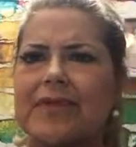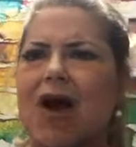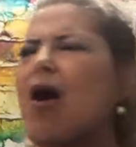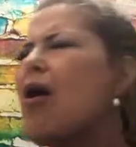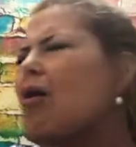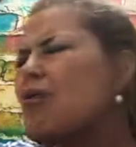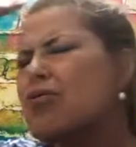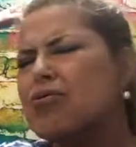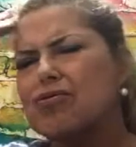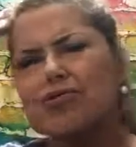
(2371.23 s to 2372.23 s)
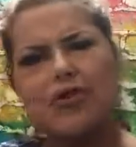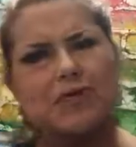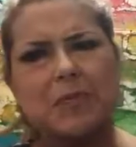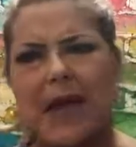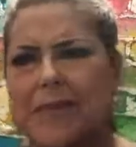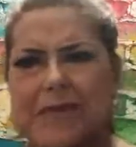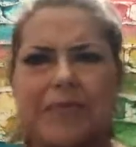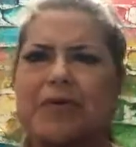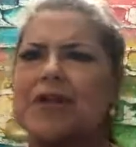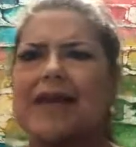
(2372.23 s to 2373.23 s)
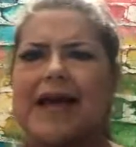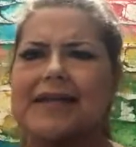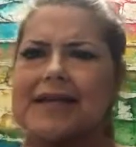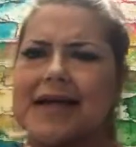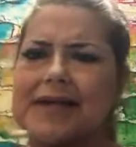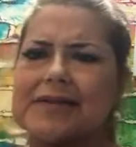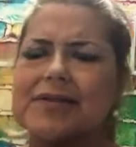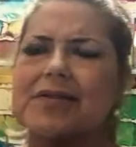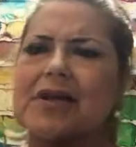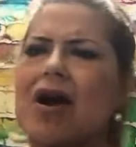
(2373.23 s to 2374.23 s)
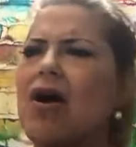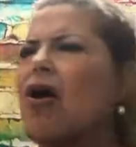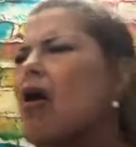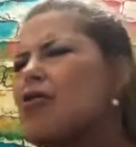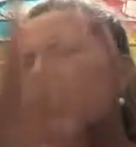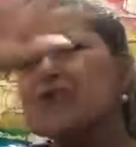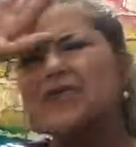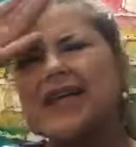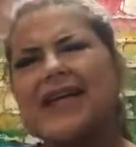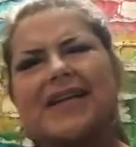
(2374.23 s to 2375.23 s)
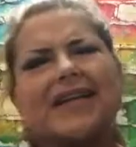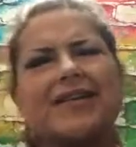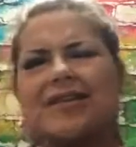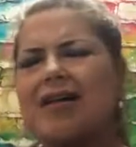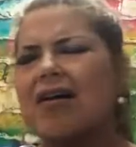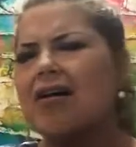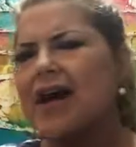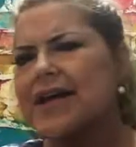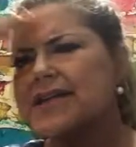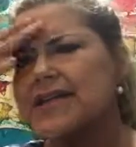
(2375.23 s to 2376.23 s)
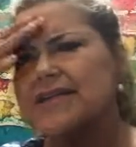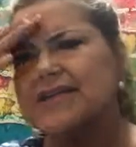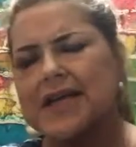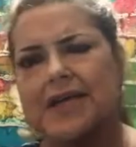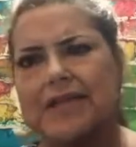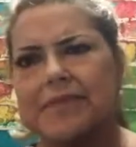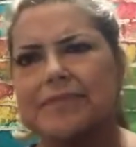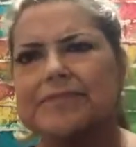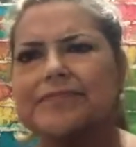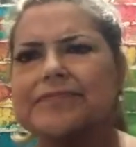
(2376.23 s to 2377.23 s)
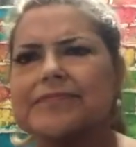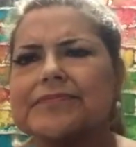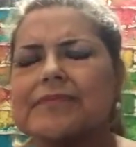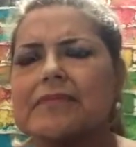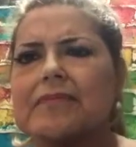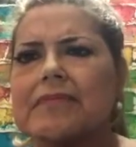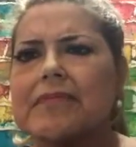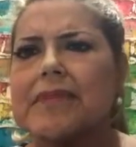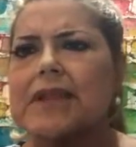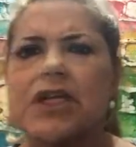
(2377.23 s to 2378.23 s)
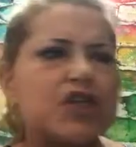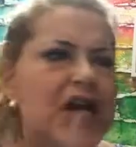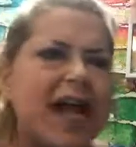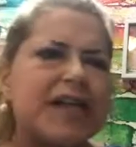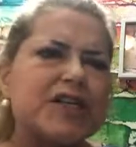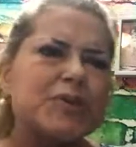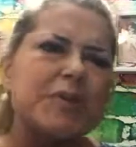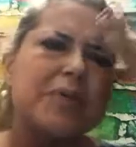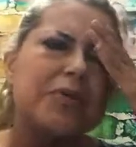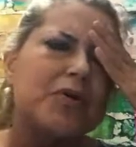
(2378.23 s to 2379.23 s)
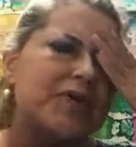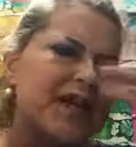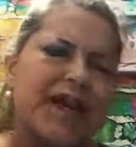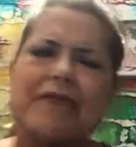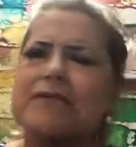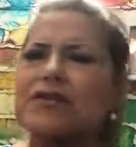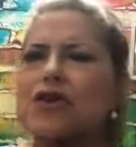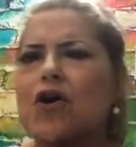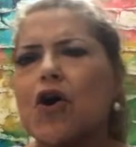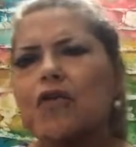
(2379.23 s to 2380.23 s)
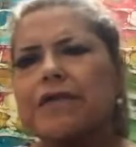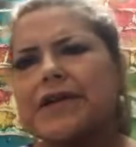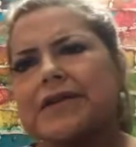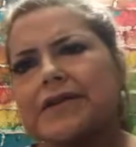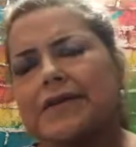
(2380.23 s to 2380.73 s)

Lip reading: Oh, those black people are like that. Oh, those Indians, oh, I can't stand them. The Chinese people, they gave us the COVID.